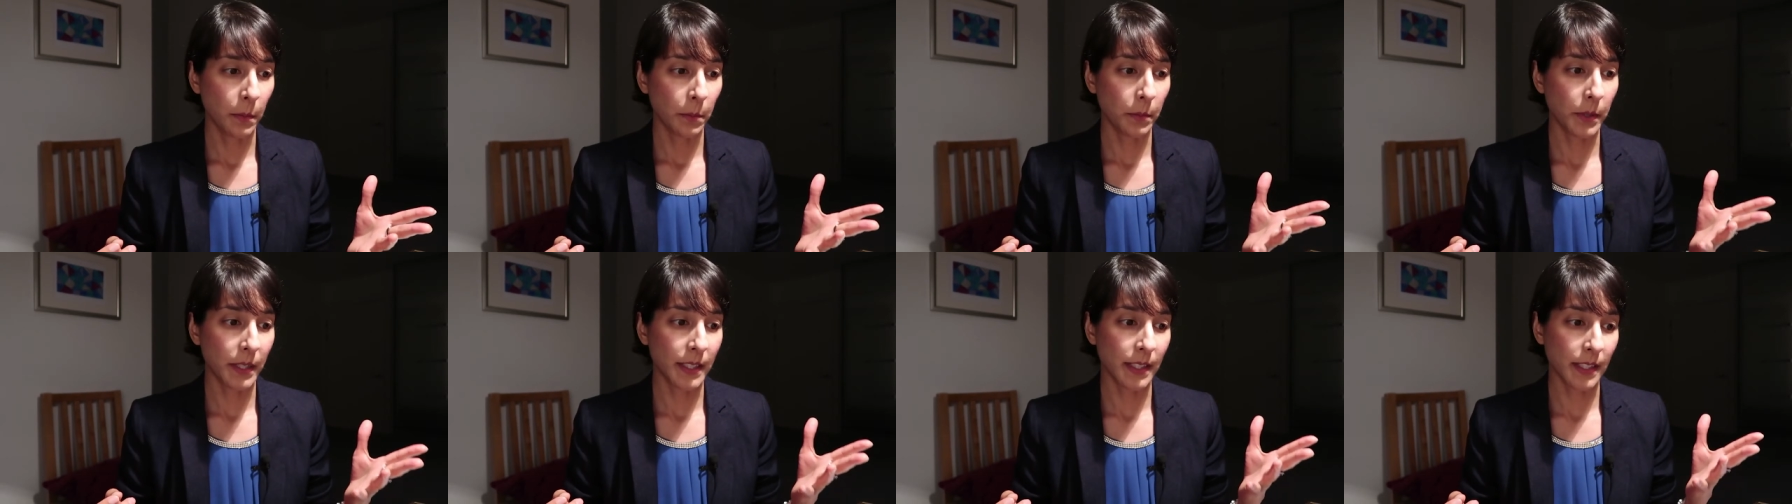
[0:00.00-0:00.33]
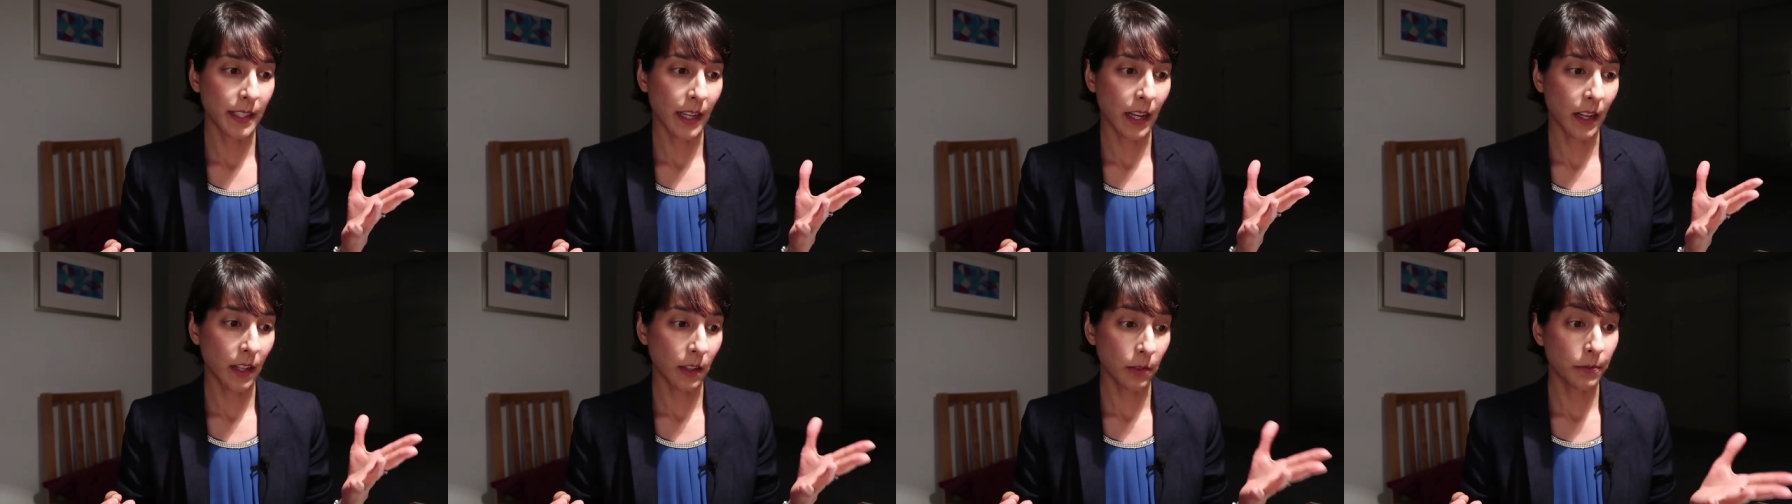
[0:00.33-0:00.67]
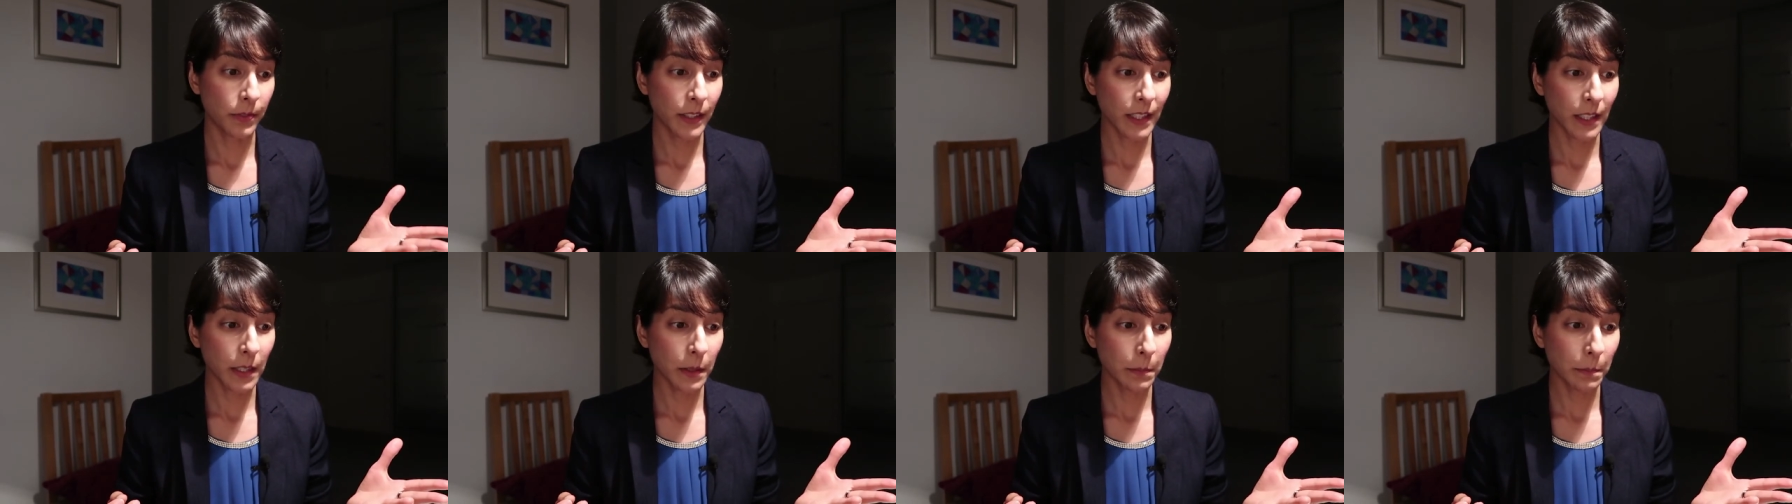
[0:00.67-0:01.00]
Prince Carl
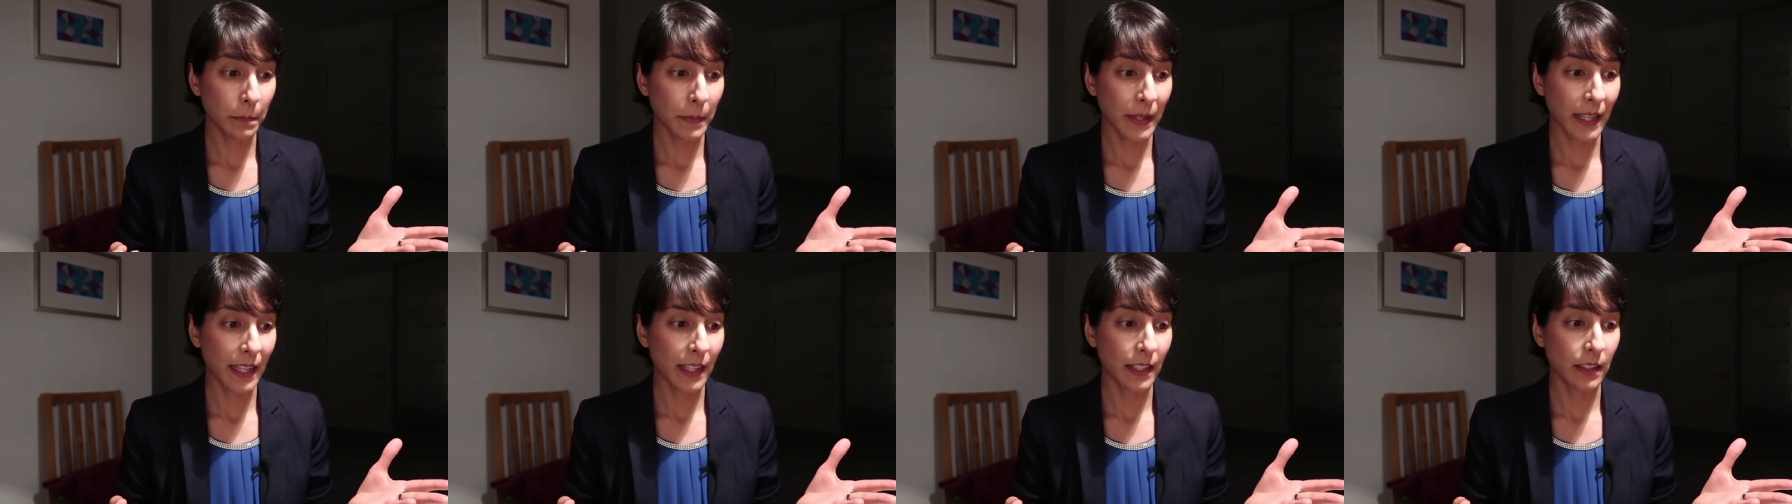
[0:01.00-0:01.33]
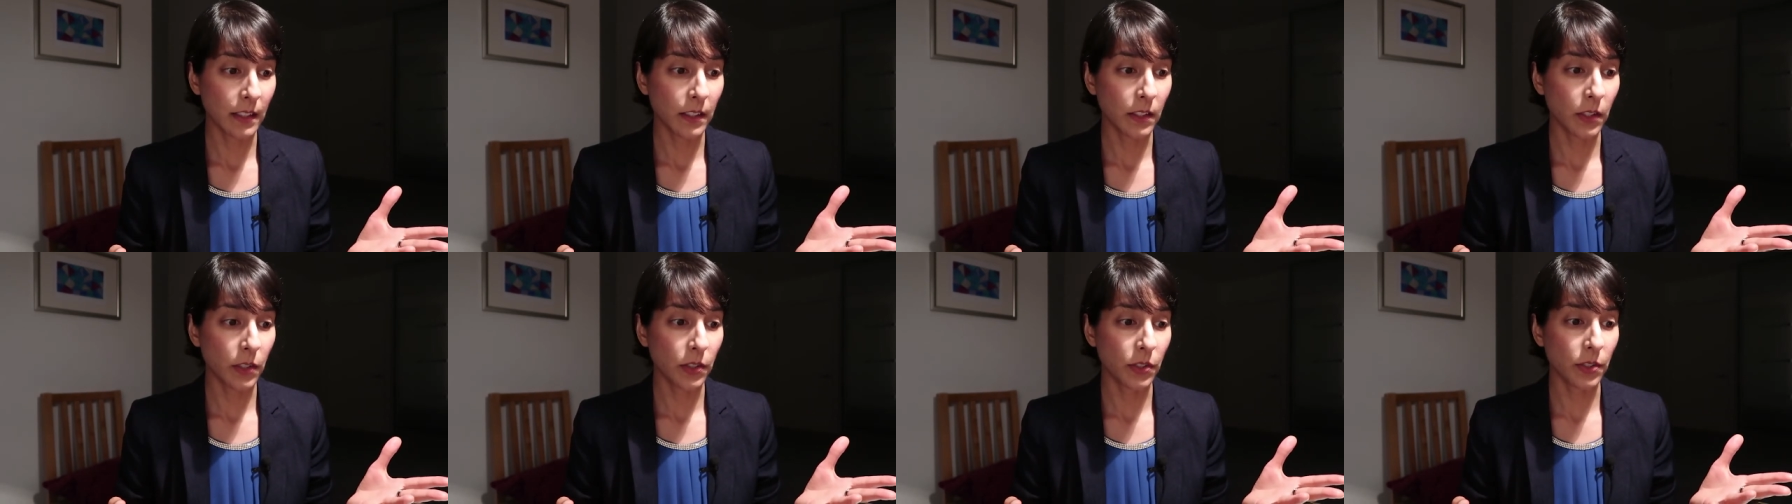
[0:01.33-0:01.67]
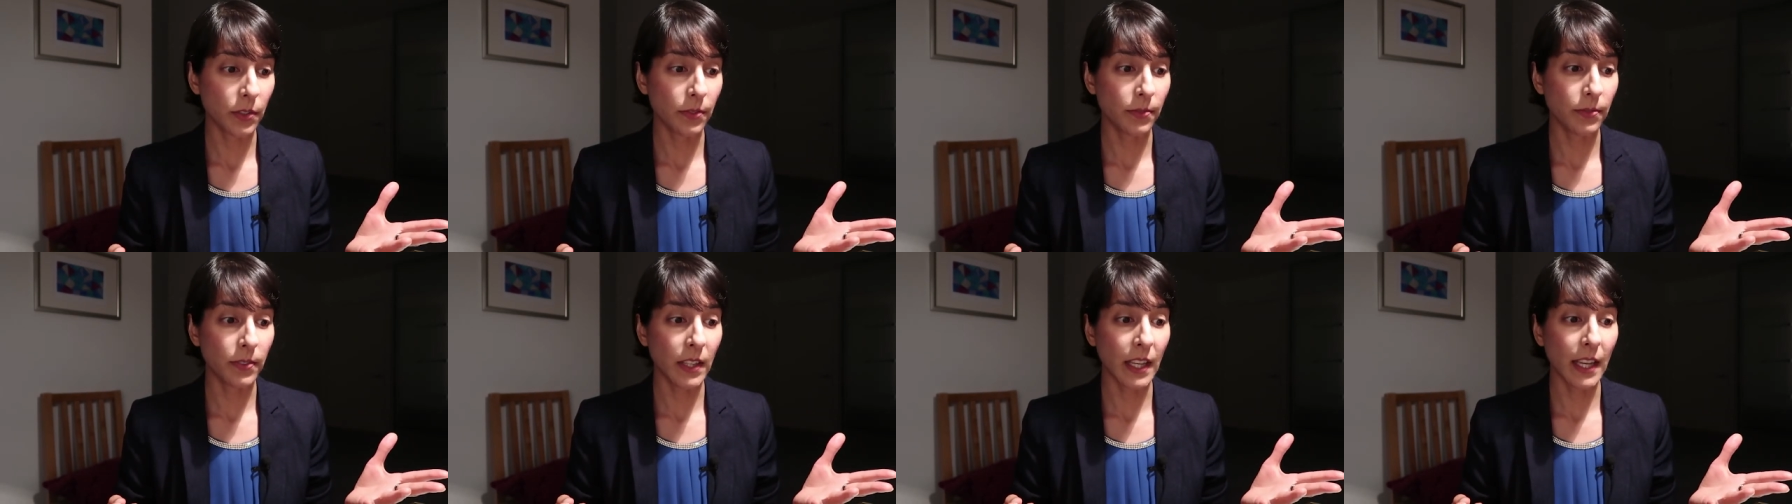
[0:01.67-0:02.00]
Philip and
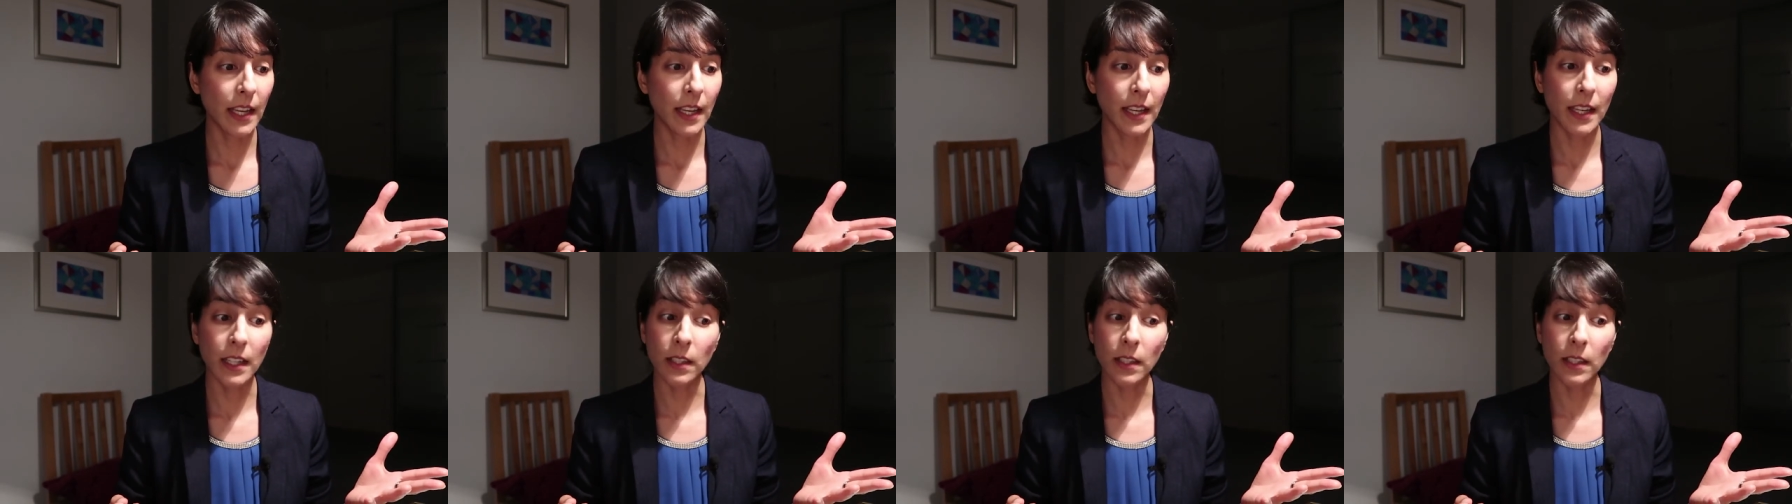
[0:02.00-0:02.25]
Sofia